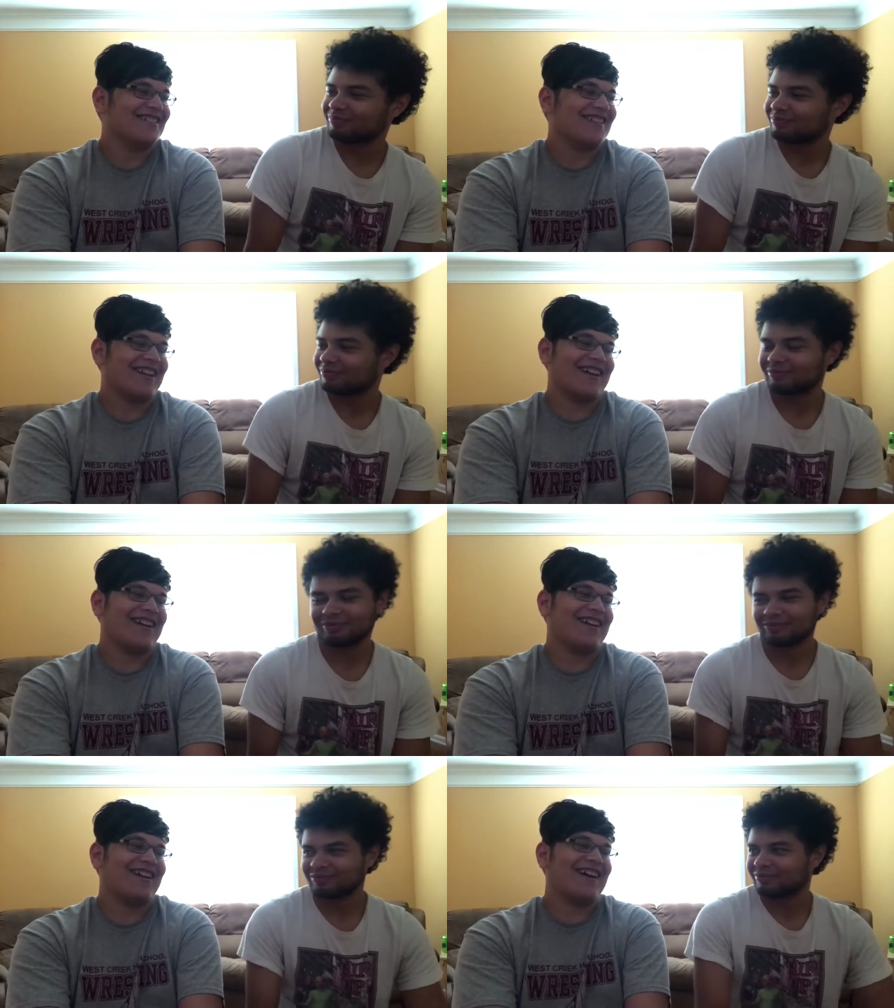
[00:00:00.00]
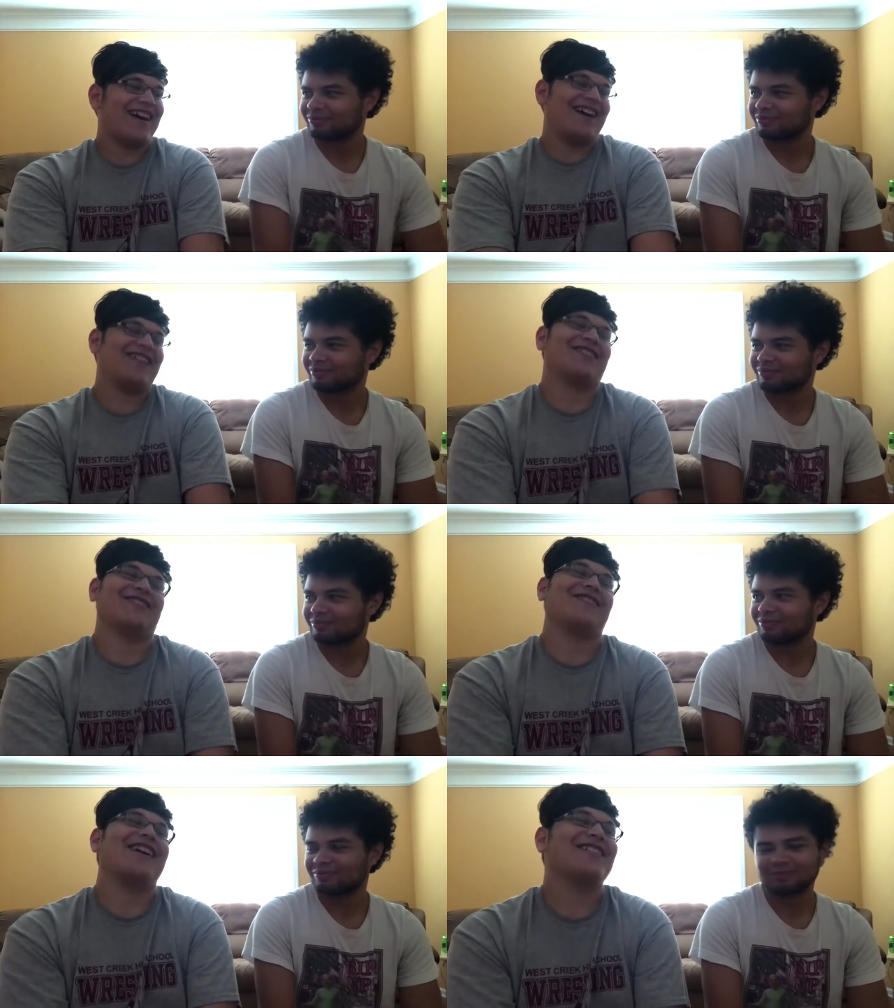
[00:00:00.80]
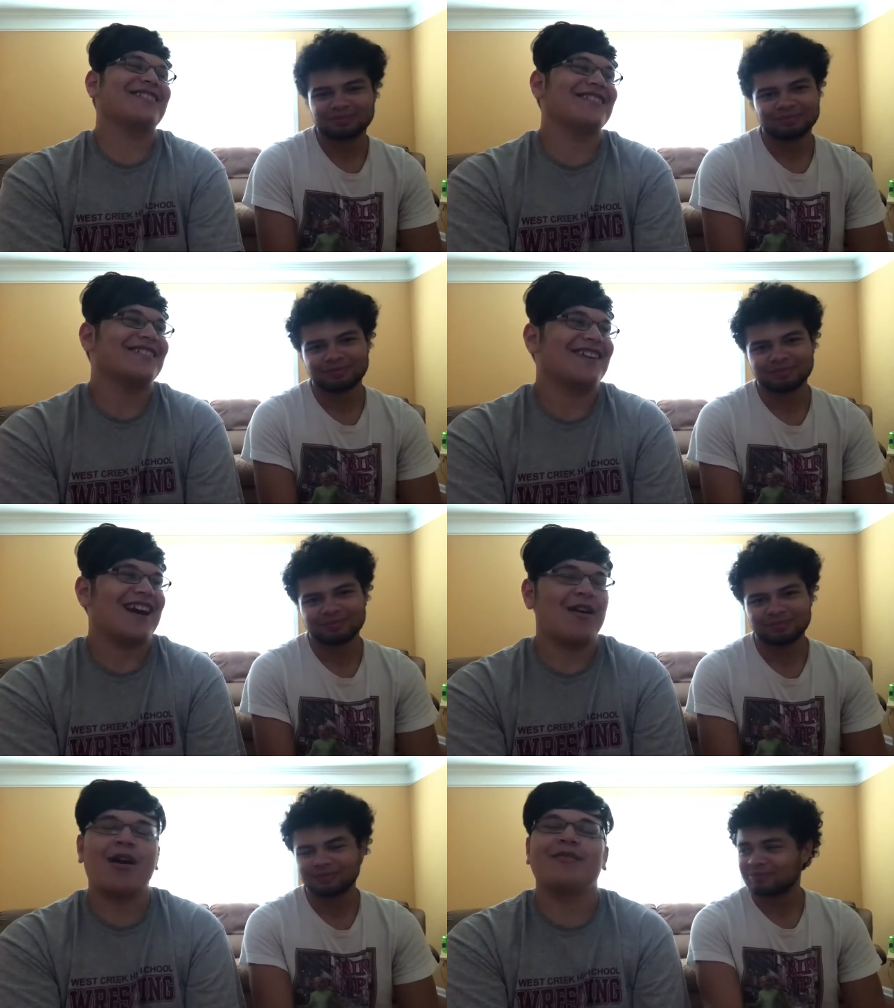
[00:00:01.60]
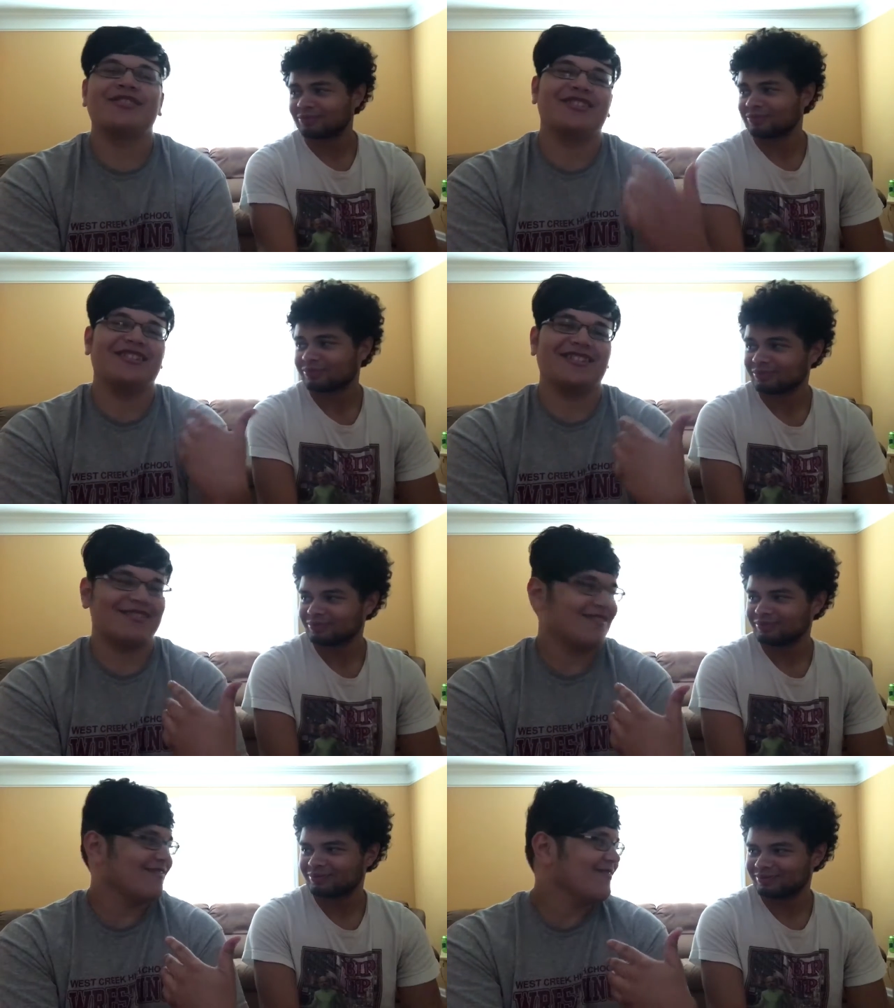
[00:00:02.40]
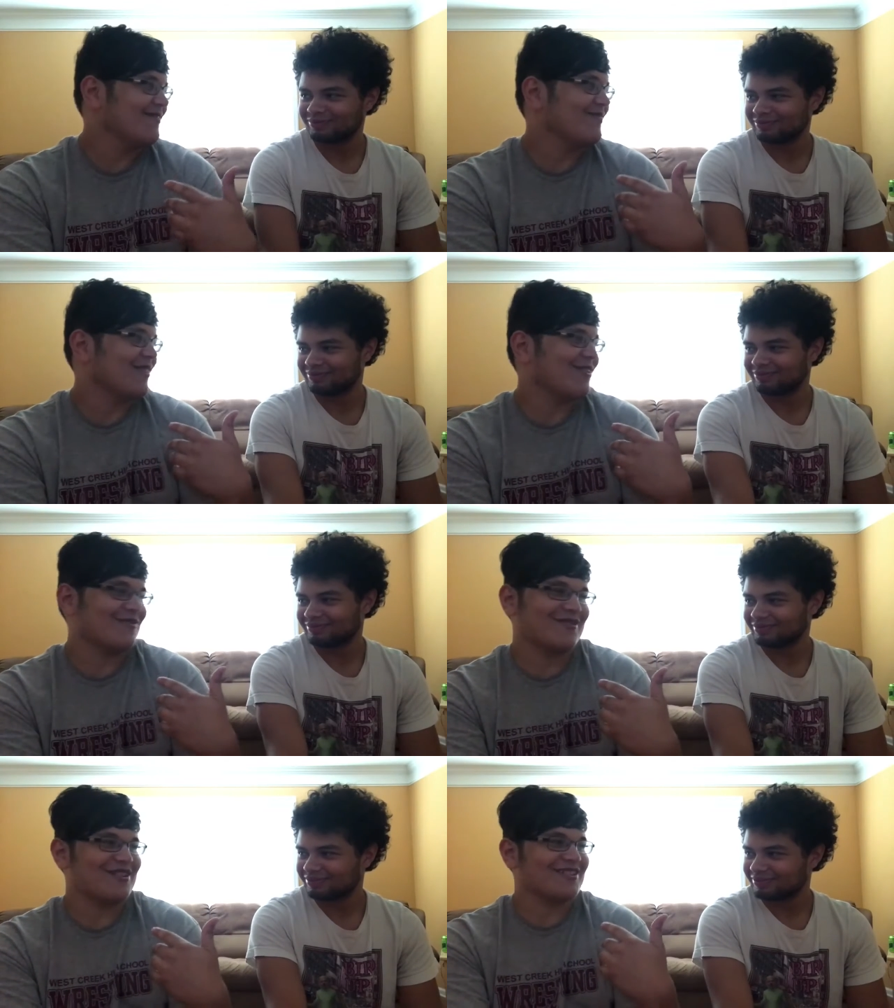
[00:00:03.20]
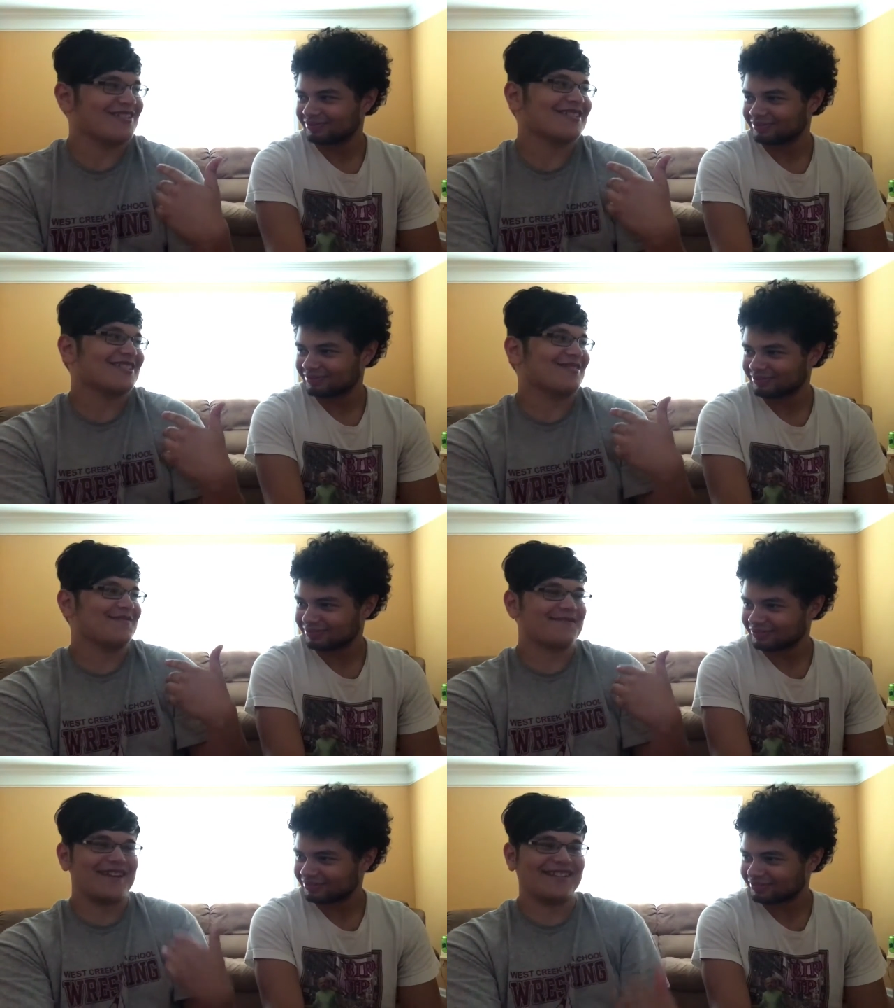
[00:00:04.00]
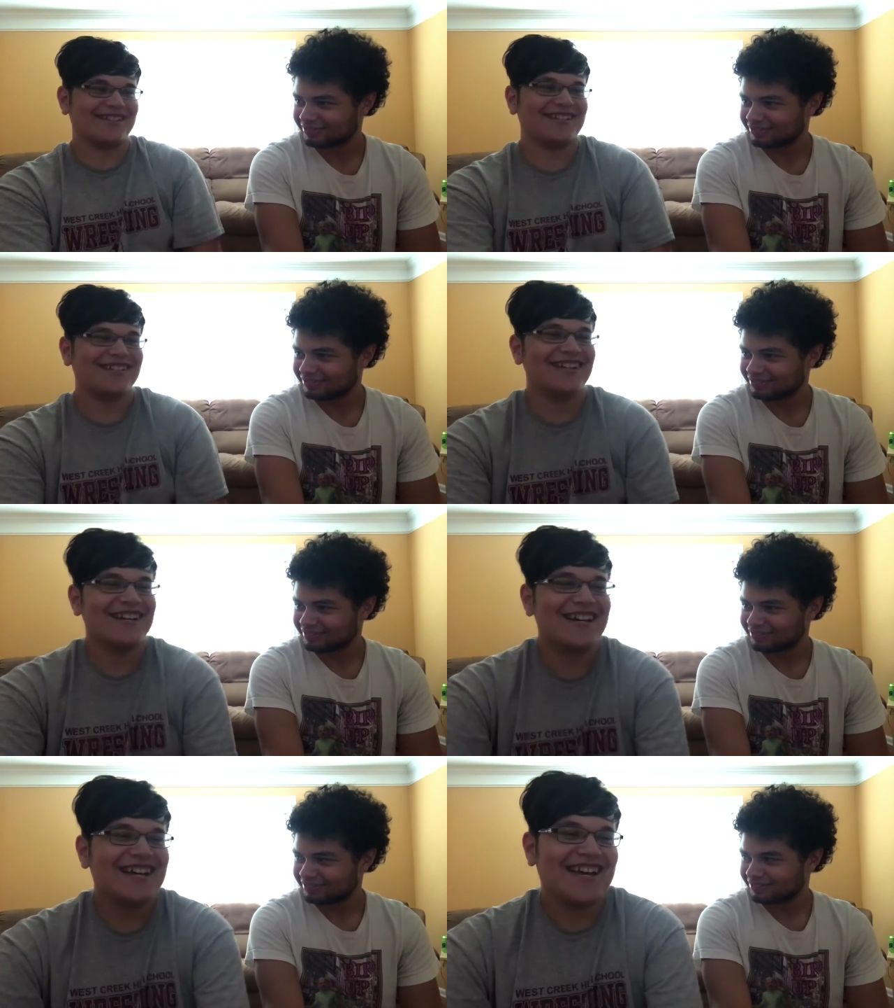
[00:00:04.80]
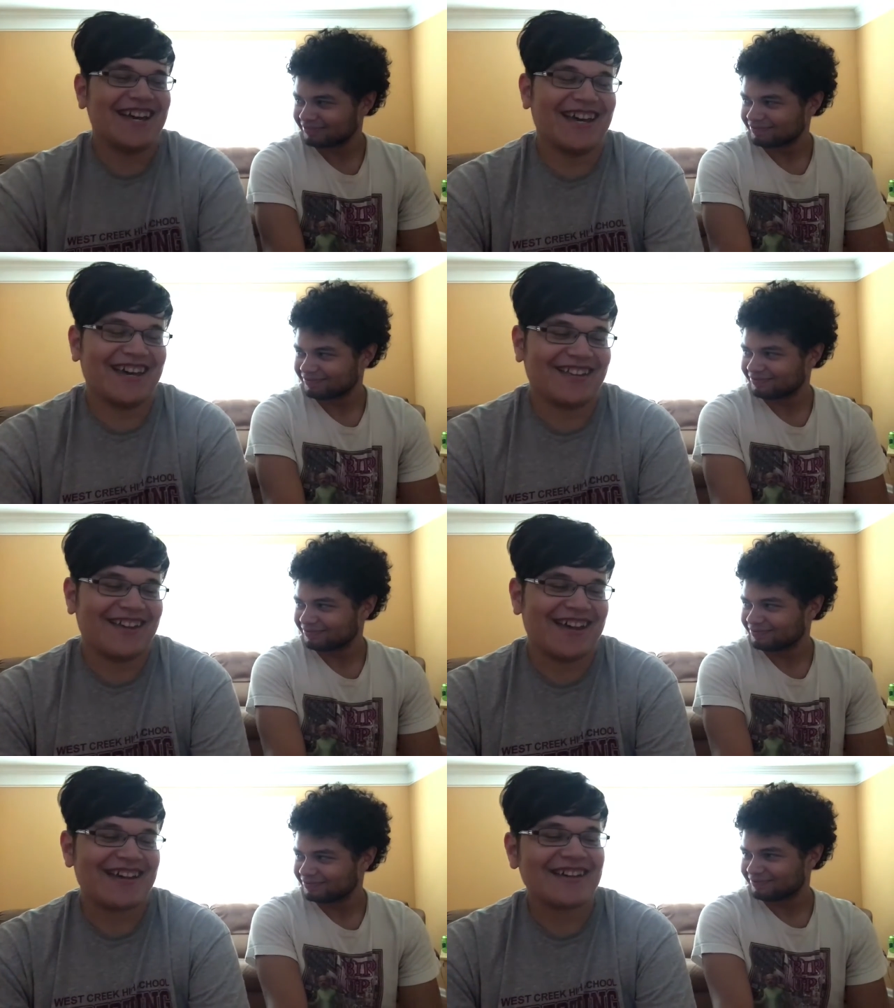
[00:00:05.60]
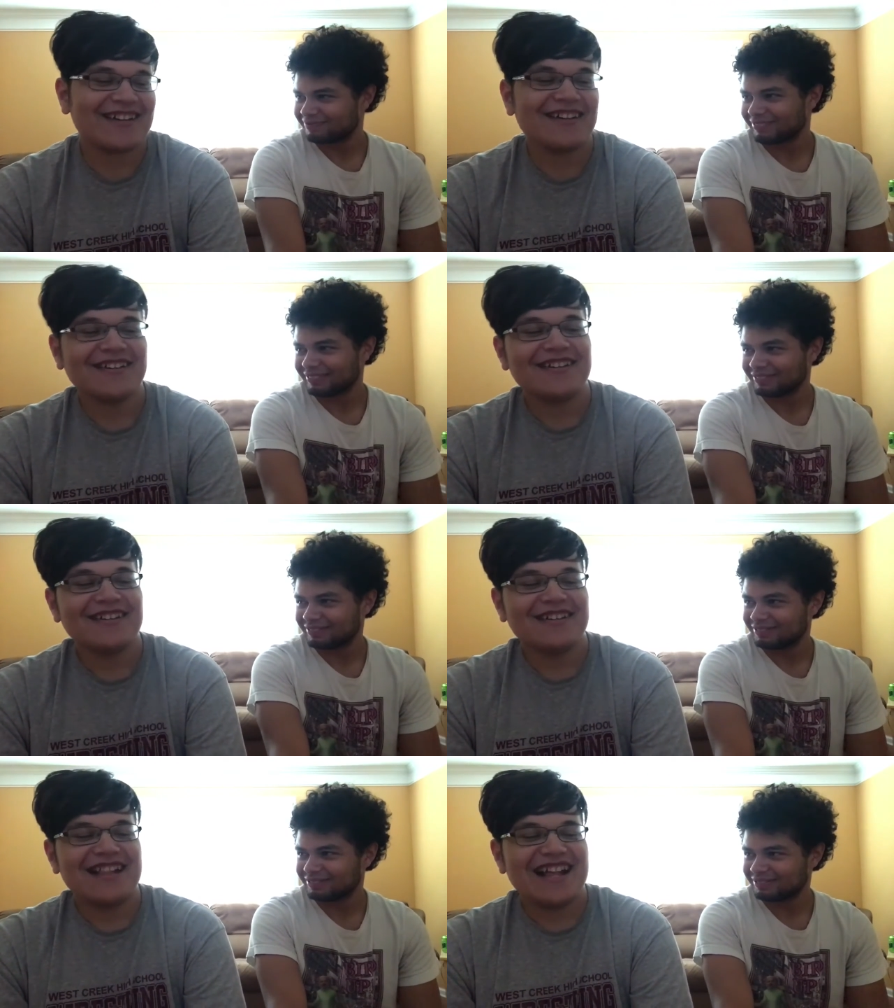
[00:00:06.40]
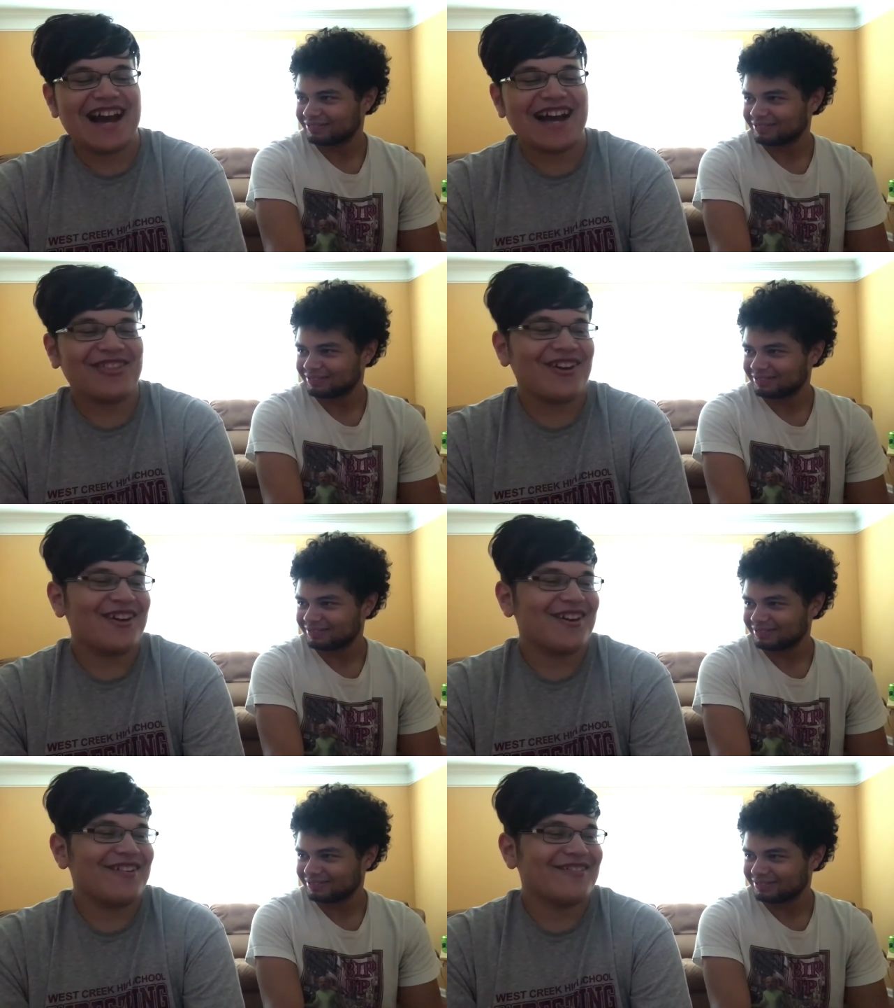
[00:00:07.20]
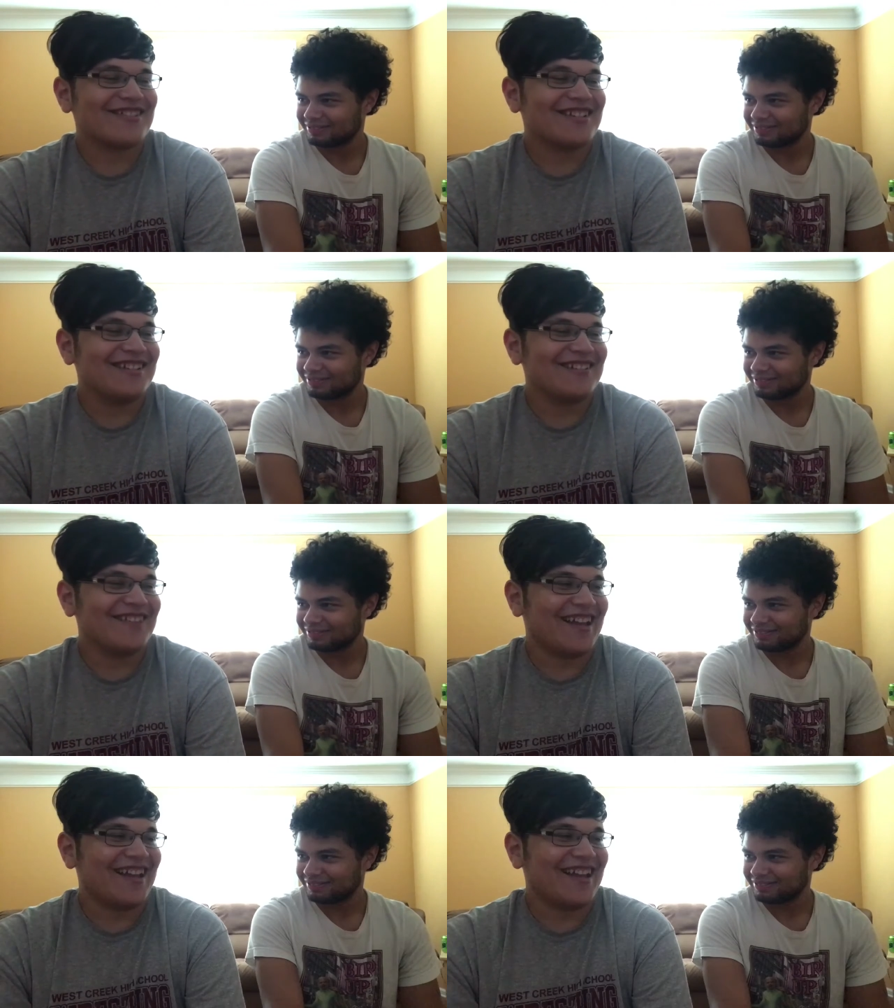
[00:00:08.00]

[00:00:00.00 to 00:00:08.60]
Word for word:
Speaker 1: know. I thought I'm a cheese. Well, for this, like, little frantic, and like, I thought it was cute.